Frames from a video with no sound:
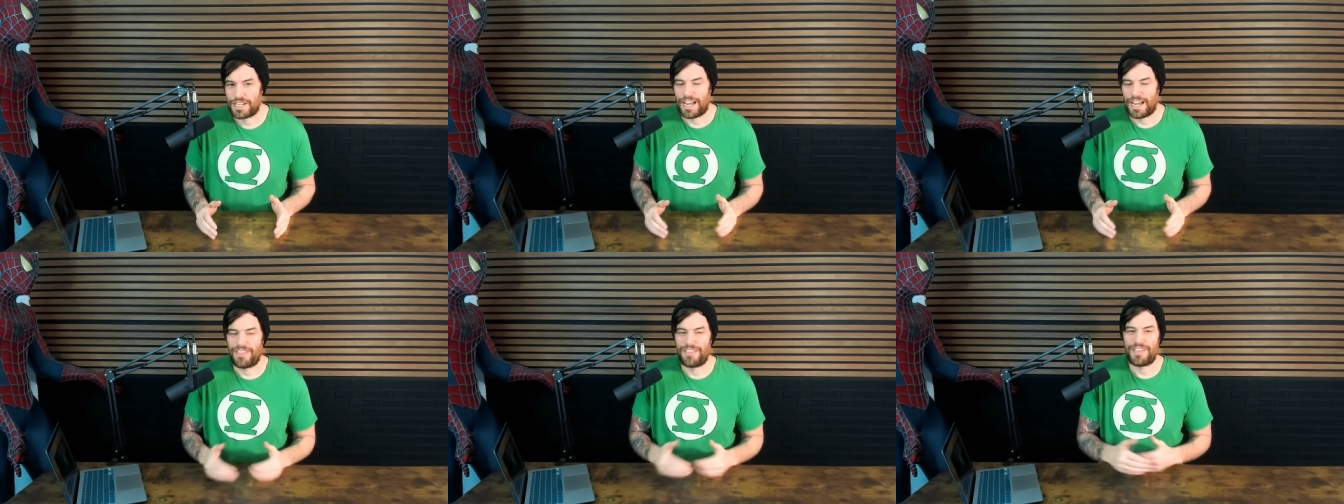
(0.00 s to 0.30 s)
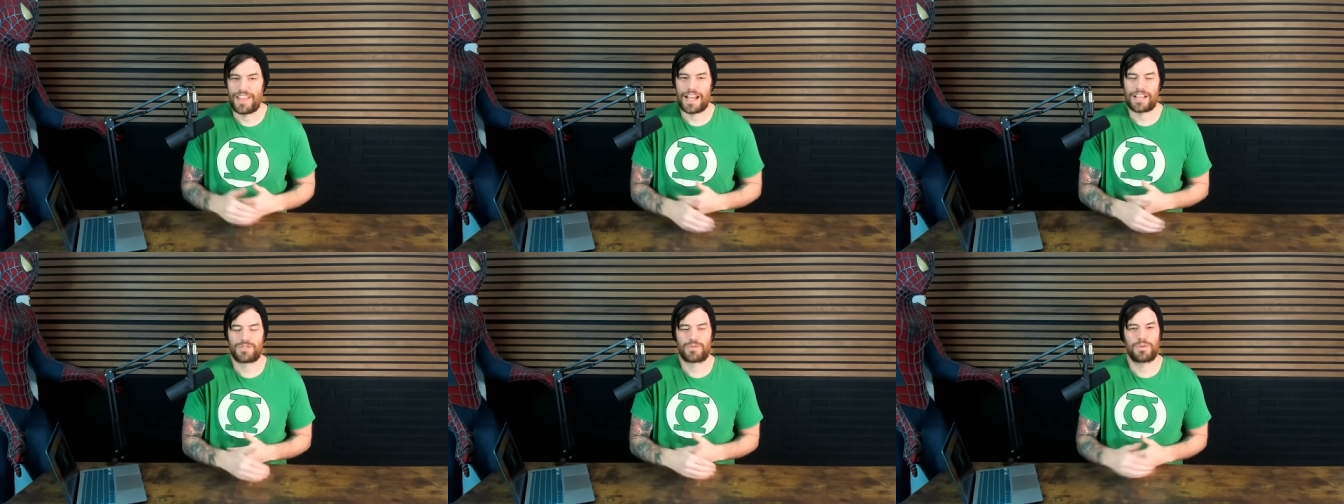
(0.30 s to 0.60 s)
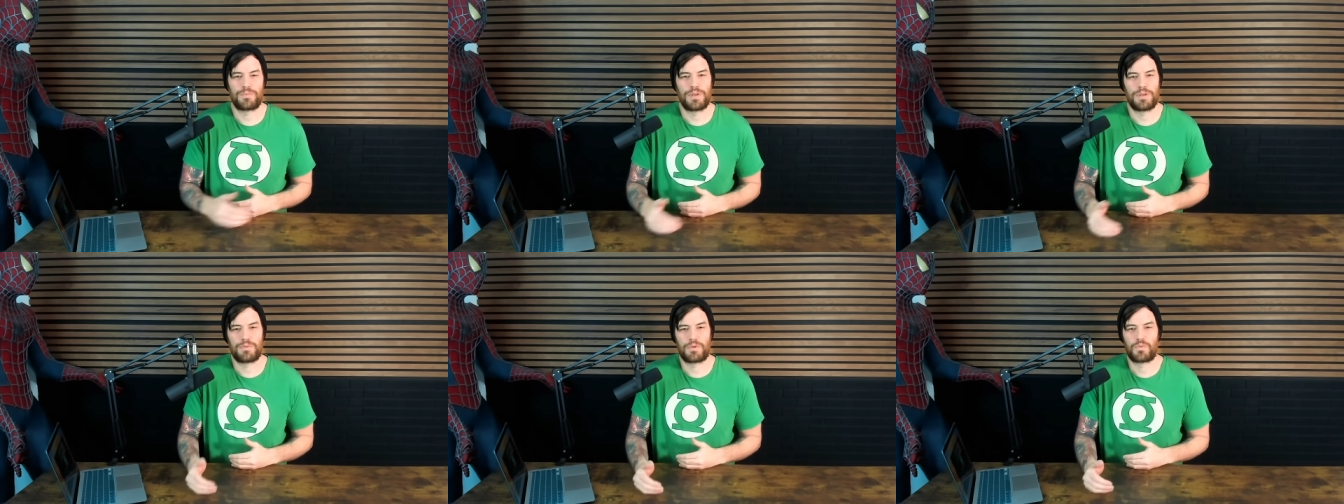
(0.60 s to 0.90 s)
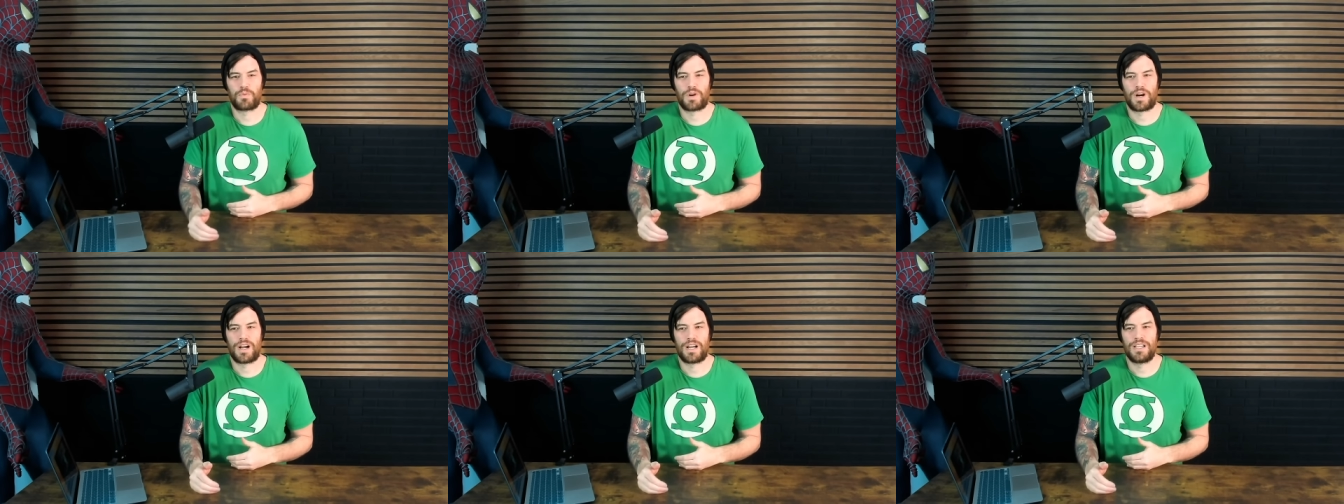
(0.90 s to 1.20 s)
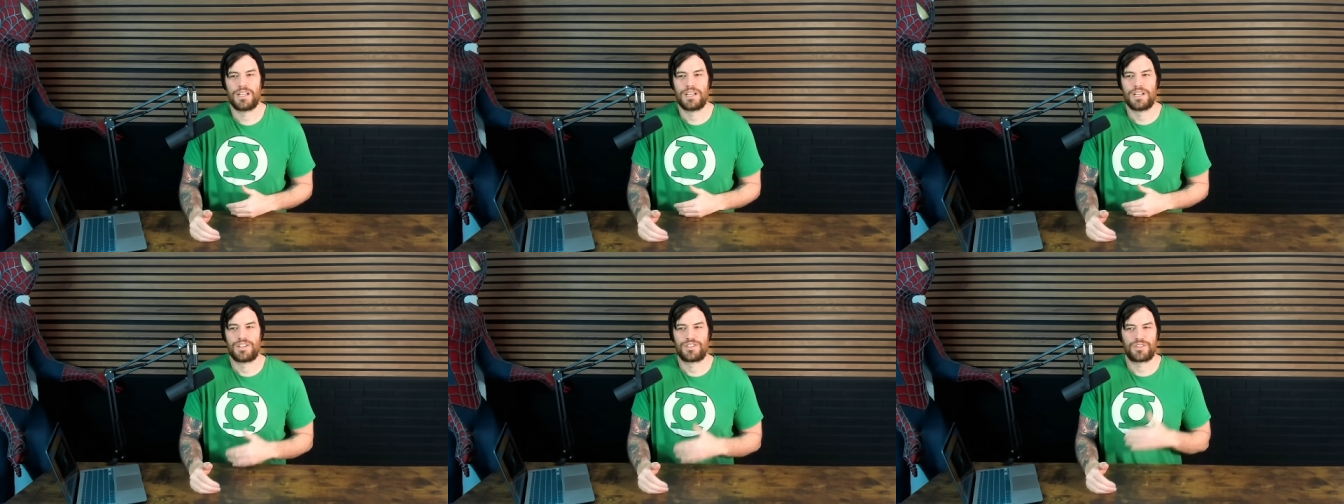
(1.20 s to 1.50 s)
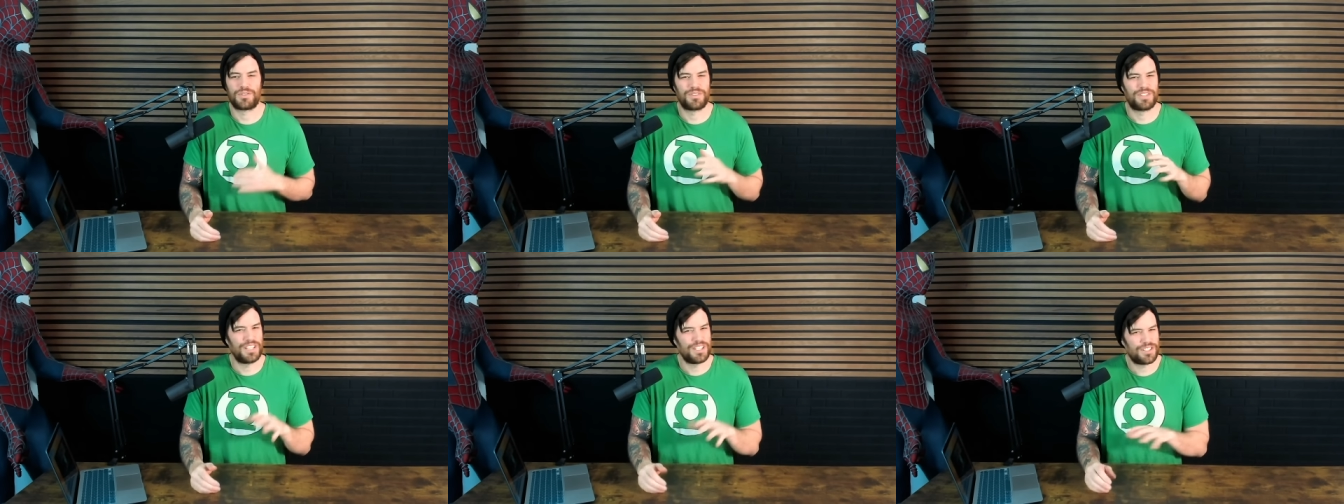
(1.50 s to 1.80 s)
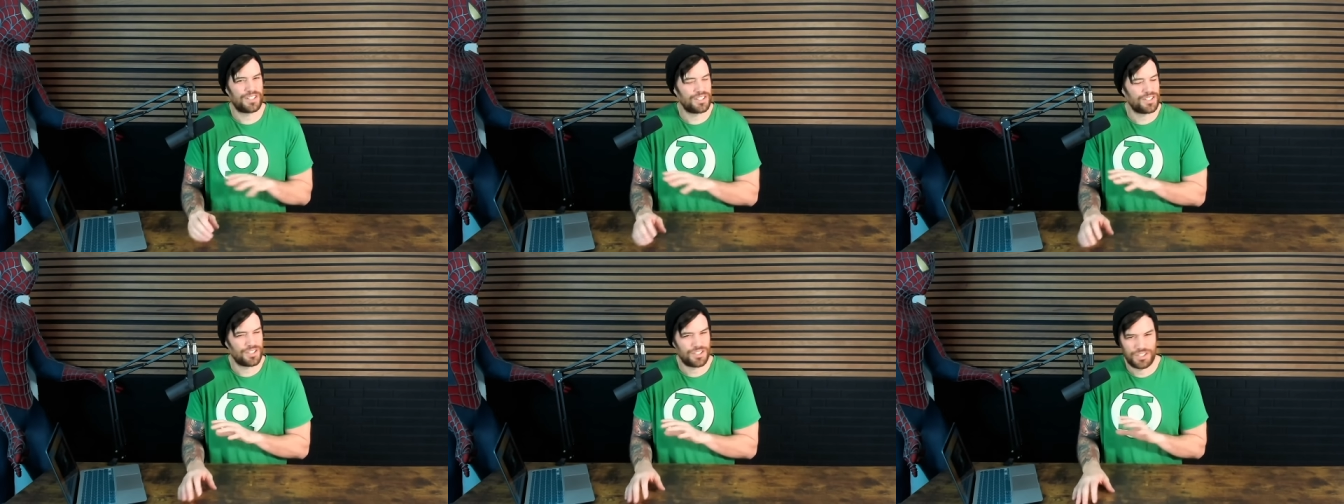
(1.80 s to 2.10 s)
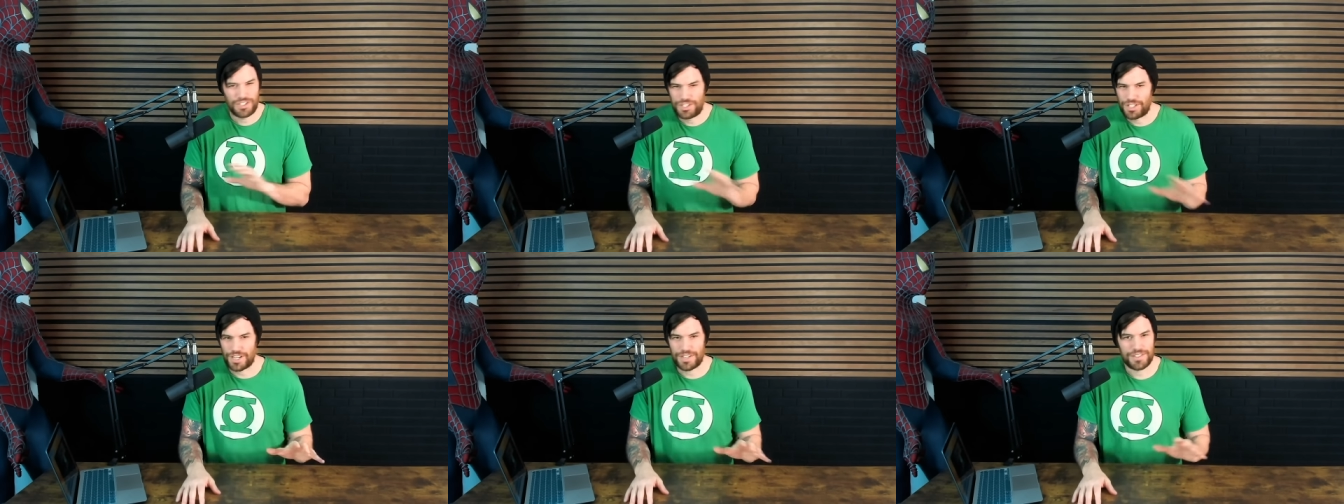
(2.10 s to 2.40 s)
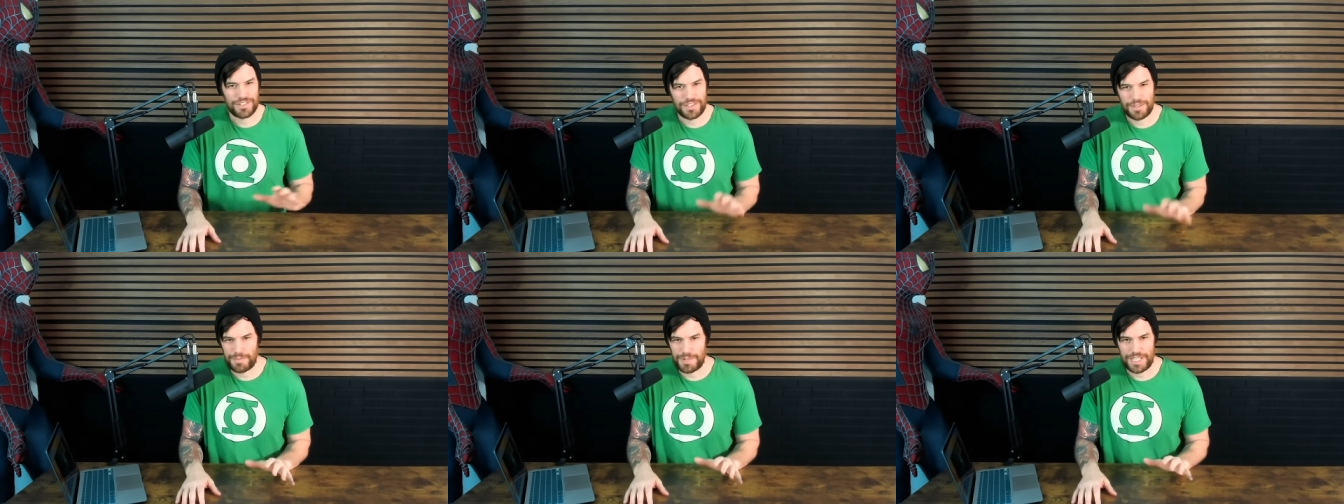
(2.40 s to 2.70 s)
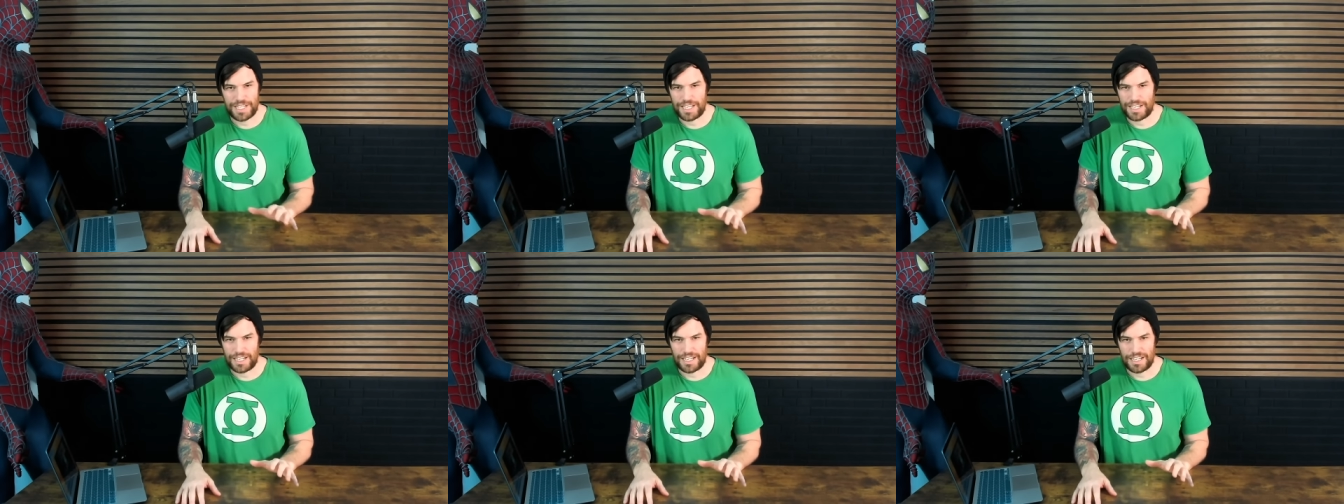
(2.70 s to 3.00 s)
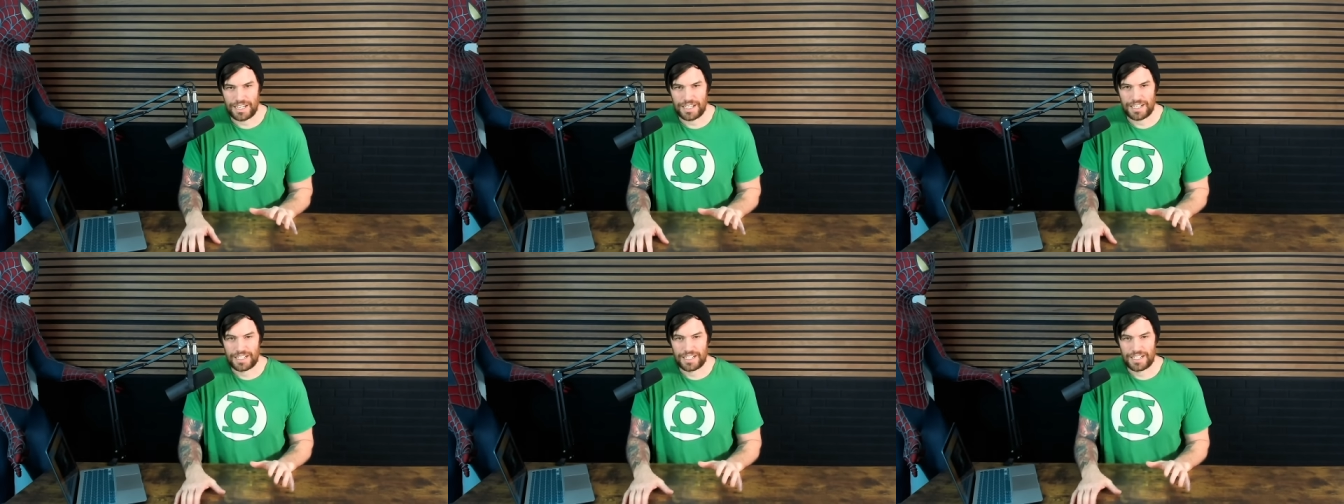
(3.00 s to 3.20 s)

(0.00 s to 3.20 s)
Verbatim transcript: and that's what people want so this is just the beginning